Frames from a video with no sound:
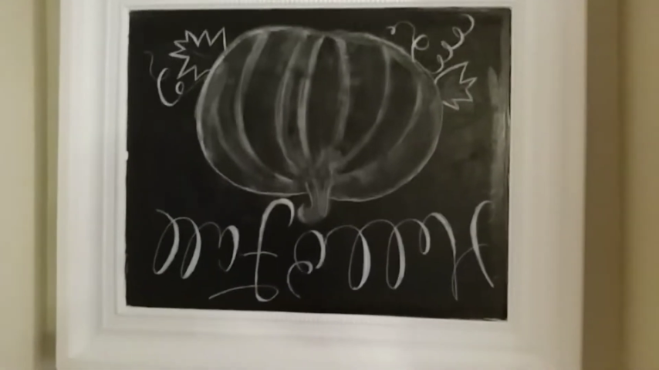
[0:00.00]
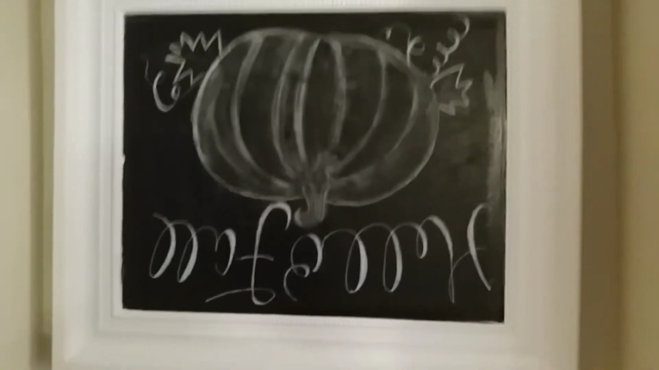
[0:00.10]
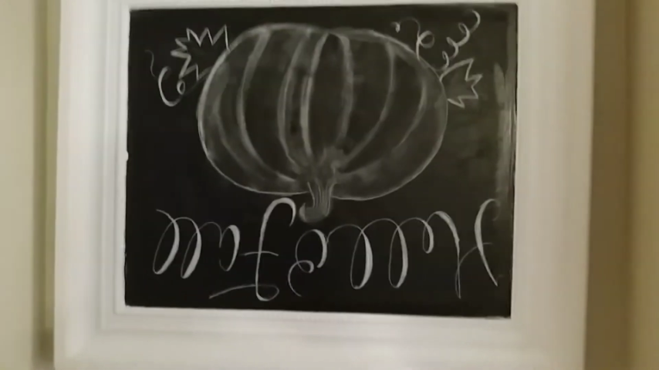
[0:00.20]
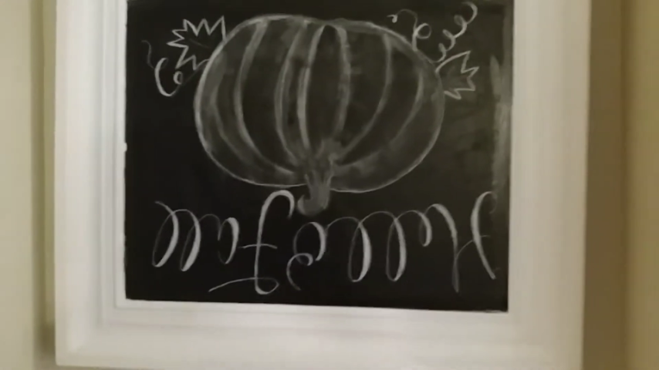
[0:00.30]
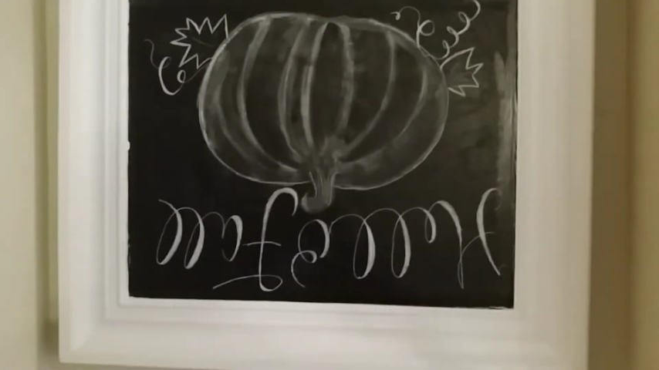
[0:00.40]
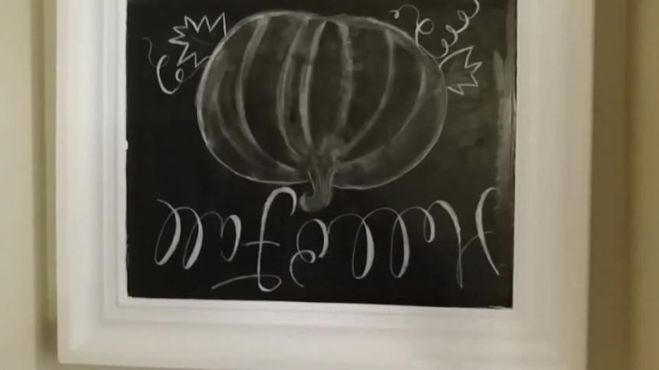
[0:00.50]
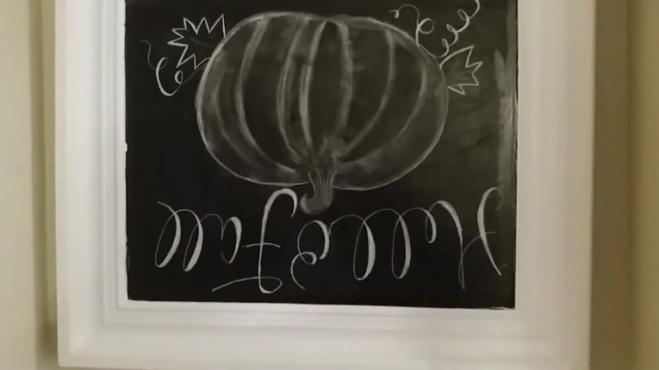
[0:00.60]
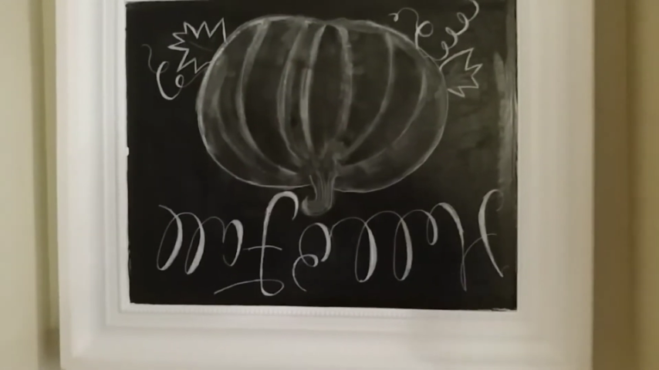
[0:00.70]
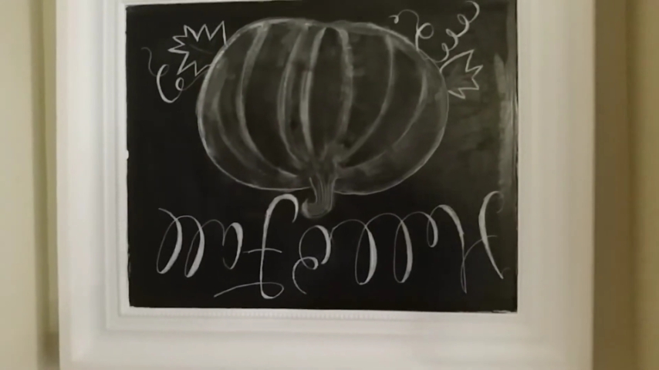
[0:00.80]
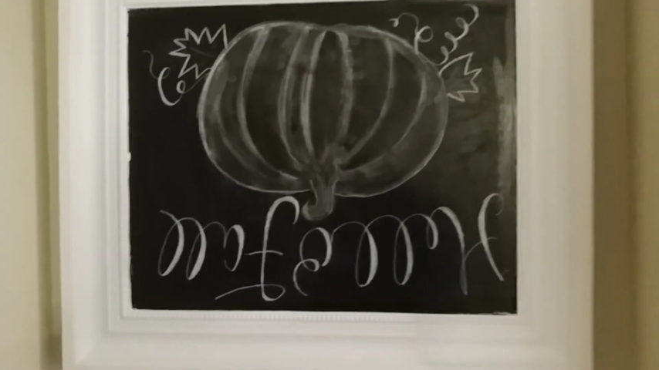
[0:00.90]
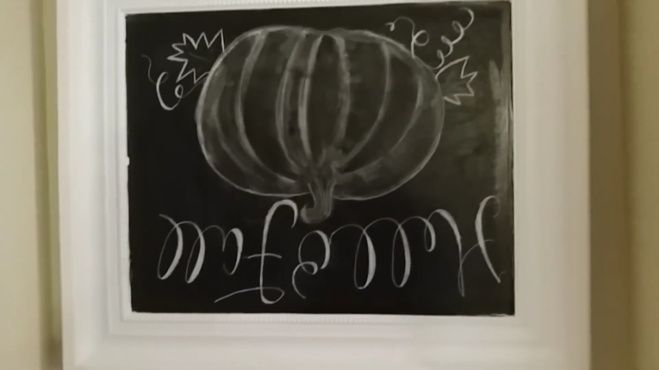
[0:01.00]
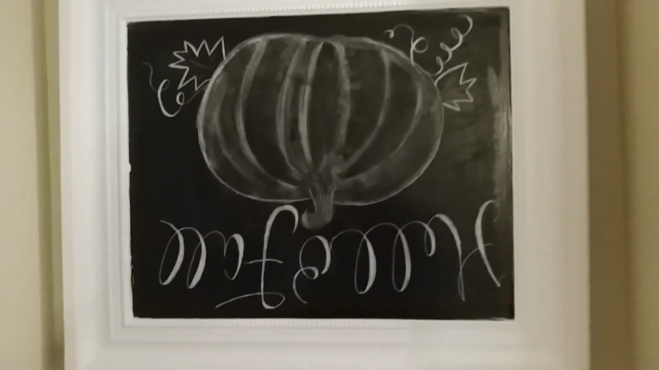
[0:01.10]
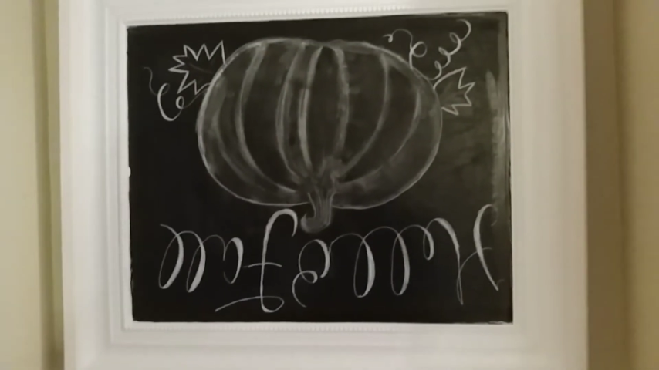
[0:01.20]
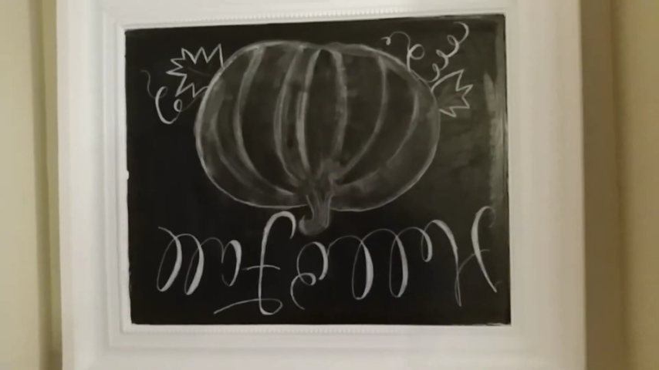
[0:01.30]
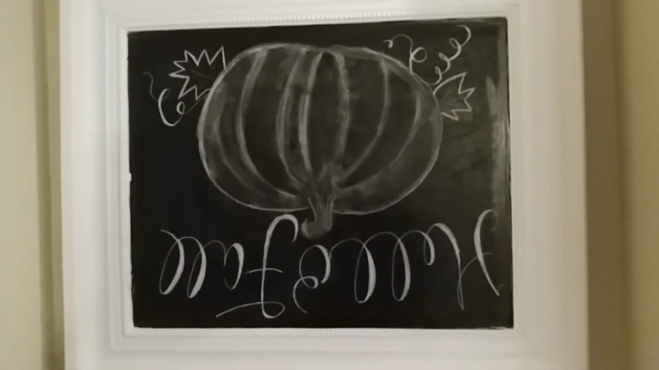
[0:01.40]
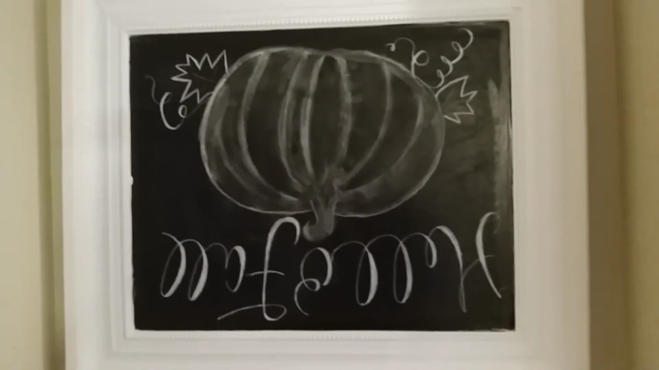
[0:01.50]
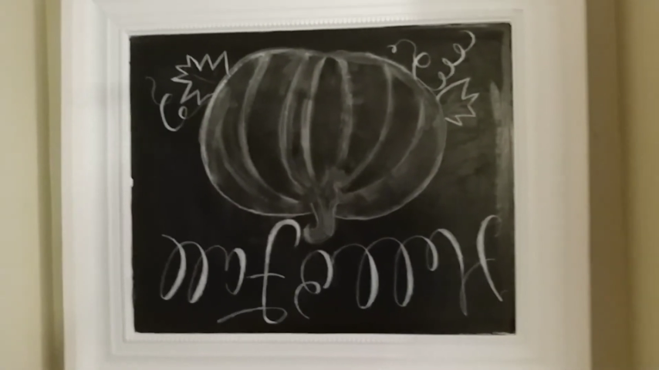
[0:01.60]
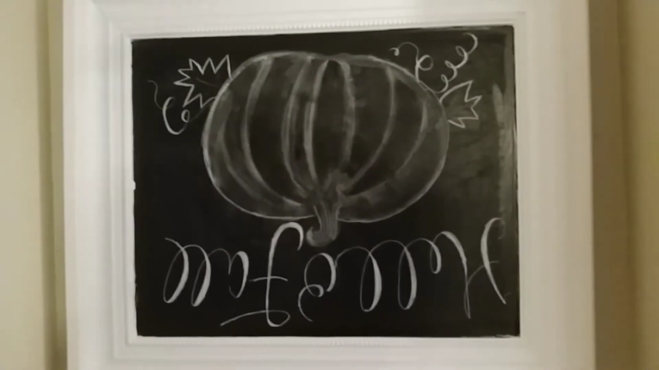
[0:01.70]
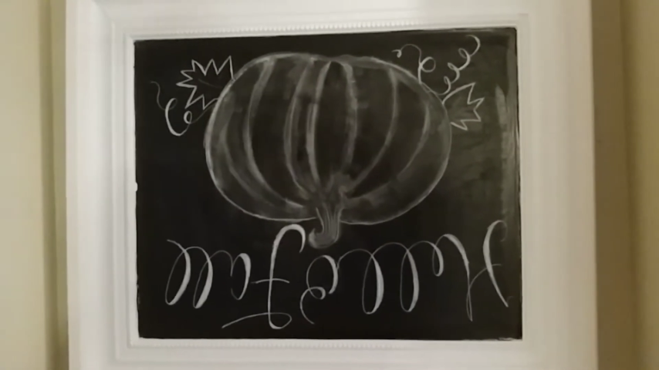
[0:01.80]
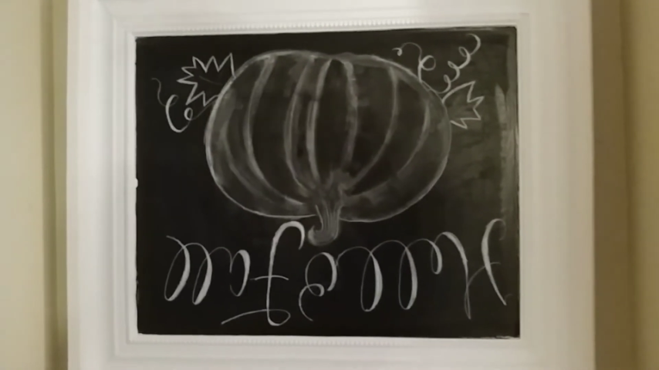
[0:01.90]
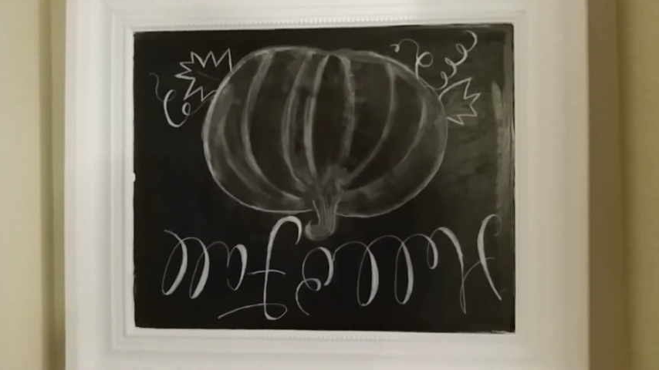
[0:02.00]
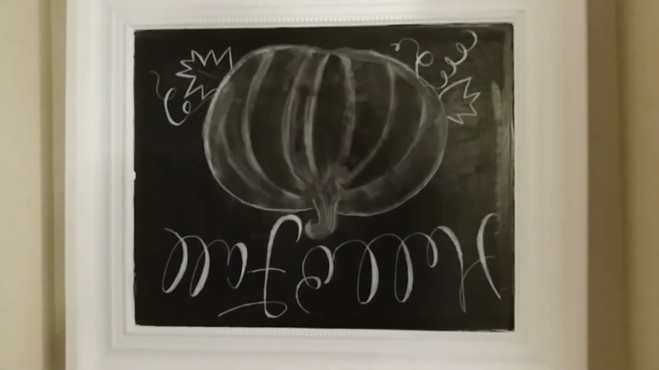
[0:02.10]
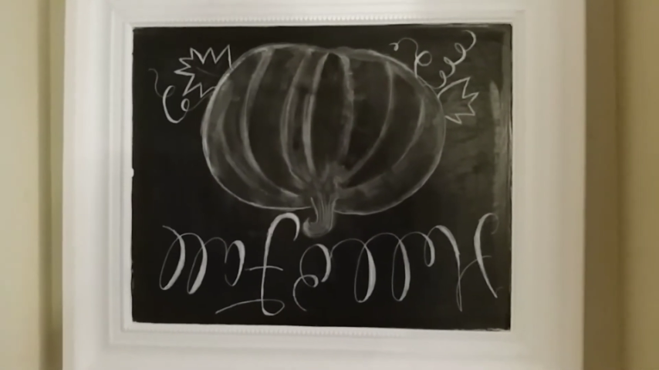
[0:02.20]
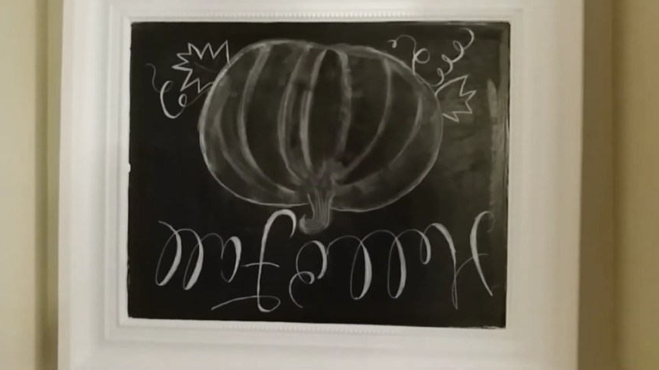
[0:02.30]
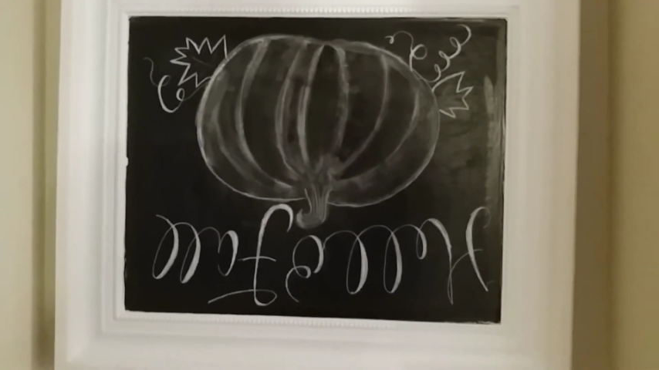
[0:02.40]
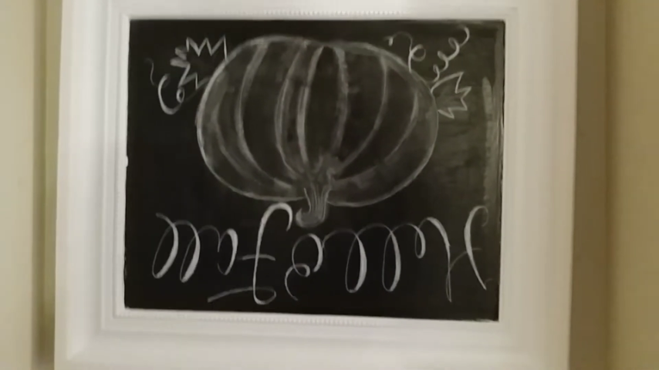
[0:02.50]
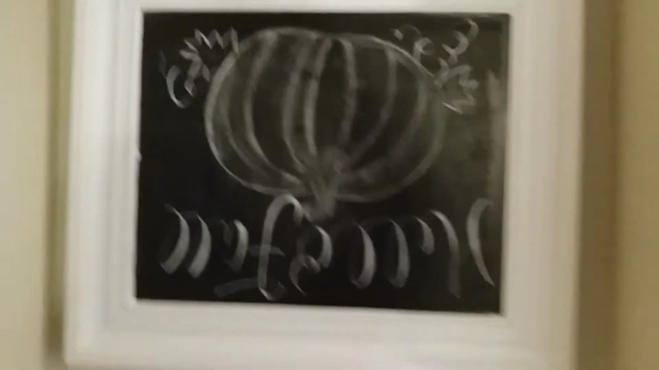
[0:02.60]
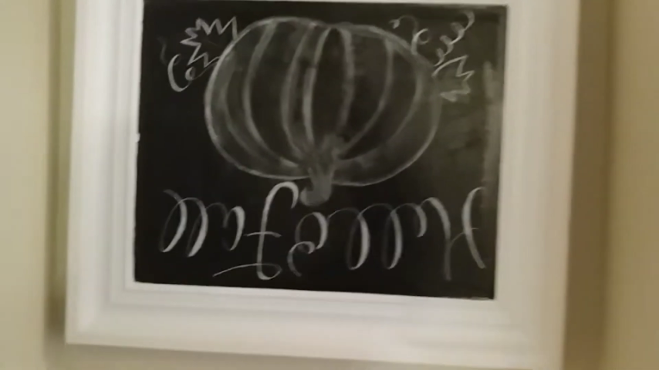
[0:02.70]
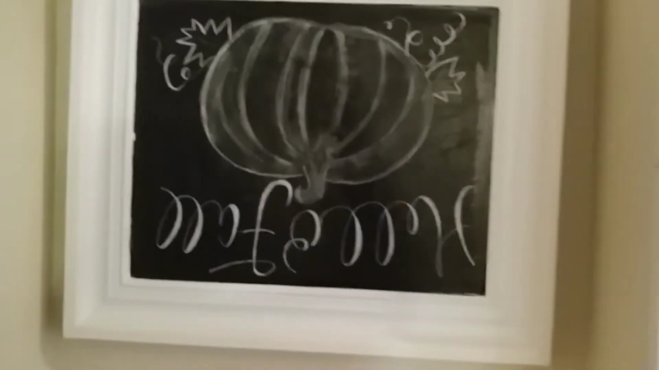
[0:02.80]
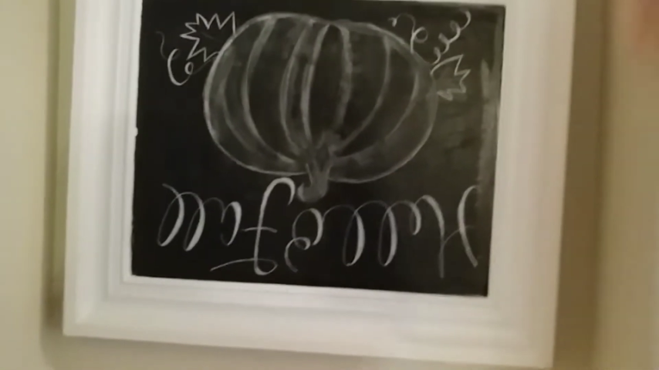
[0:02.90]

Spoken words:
Nobody's mouth can be seen.